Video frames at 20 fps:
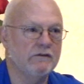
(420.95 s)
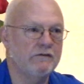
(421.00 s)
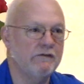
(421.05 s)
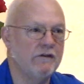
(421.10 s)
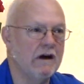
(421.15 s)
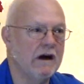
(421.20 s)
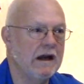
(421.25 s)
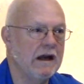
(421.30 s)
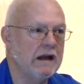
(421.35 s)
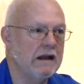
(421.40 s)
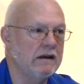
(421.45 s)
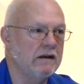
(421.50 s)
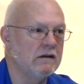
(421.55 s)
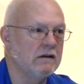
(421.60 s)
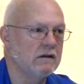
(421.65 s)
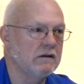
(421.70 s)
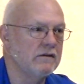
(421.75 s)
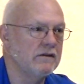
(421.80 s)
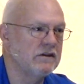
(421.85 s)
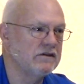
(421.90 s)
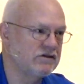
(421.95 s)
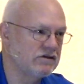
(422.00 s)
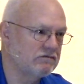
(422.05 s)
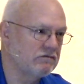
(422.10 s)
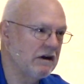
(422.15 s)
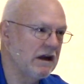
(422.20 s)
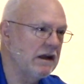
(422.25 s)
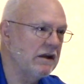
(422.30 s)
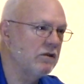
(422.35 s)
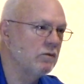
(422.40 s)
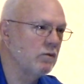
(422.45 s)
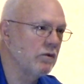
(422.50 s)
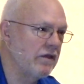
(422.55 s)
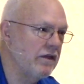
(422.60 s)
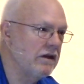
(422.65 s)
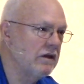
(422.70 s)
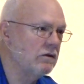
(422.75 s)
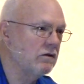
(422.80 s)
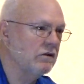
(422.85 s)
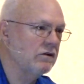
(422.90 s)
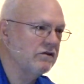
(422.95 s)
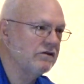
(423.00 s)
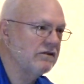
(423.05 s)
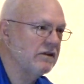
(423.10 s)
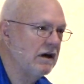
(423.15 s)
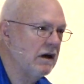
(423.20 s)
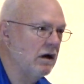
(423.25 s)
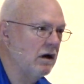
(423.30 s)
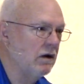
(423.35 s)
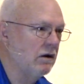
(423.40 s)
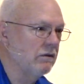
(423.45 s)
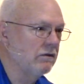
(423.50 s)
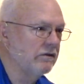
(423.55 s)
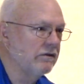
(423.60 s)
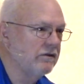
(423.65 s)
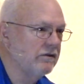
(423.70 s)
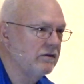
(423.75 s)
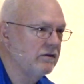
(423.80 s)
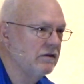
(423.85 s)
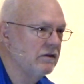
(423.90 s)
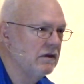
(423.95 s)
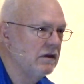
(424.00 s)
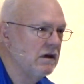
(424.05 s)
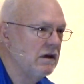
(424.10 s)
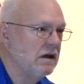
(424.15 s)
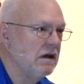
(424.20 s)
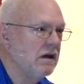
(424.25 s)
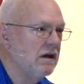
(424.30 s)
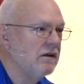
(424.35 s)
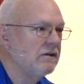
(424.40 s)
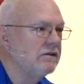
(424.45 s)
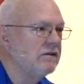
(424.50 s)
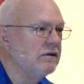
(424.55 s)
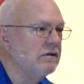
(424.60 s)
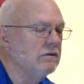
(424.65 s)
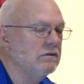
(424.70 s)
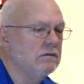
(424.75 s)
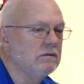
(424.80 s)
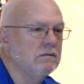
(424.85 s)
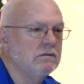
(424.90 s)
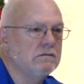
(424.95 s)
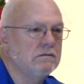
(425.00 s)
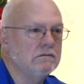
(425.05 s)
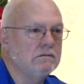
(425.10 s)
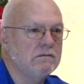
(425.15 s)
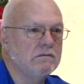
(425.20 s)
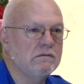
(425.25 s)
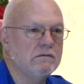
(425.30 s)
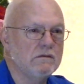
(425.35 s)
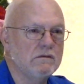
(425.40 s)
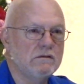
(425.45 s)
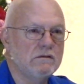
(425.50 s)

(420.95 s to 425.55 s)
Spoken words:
find the strength within ourselves to